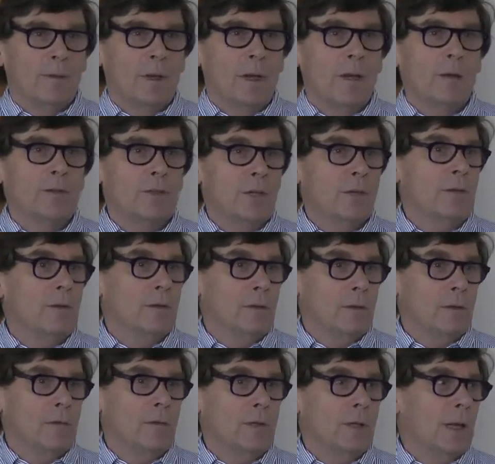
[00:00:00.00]
Uh, so you,
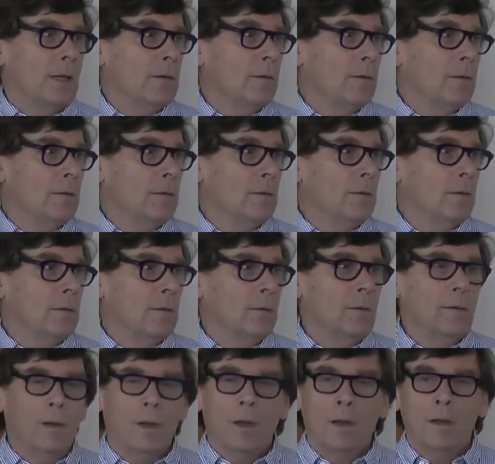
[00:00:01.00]
you get,
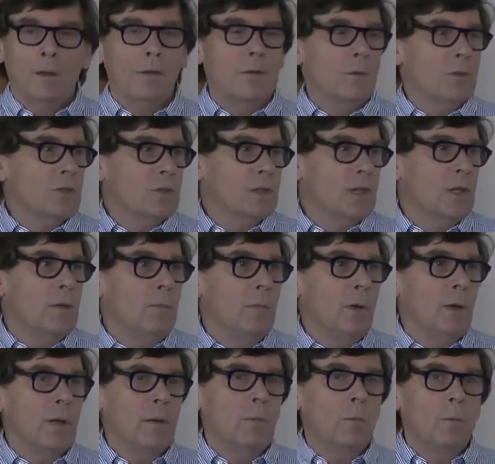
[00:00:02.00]
uh, you'll see
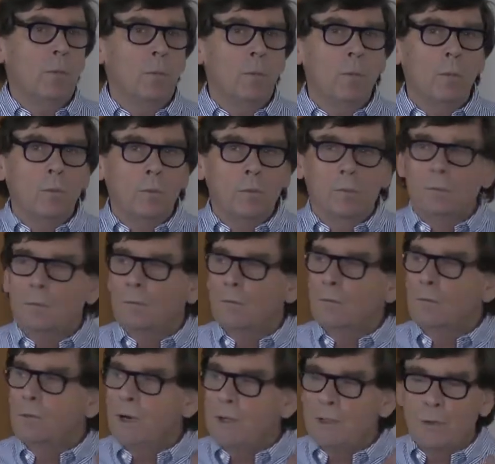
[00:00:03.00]
my
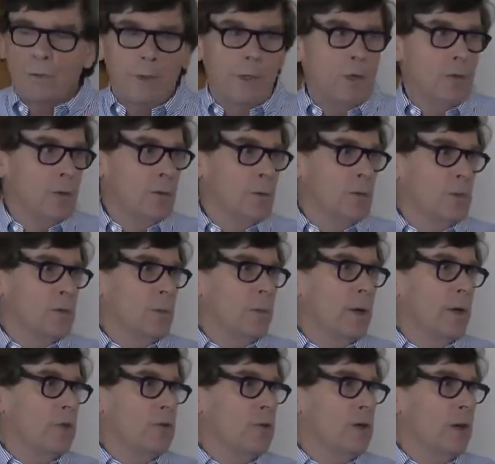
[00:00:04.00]
reservations
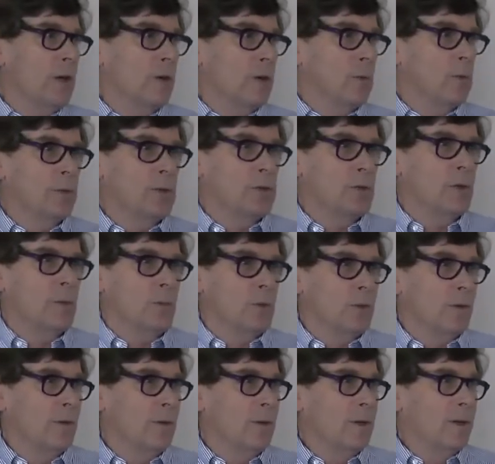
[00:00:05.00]
about generic
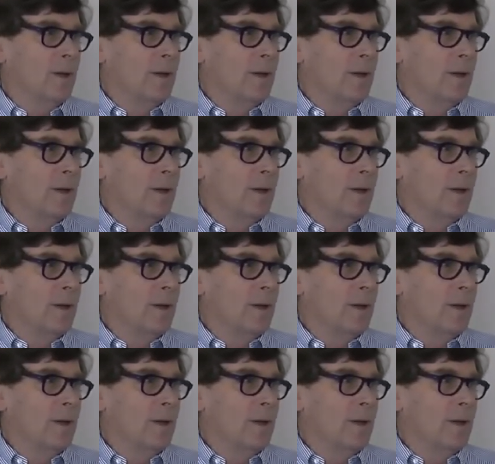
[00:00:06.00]
prescription.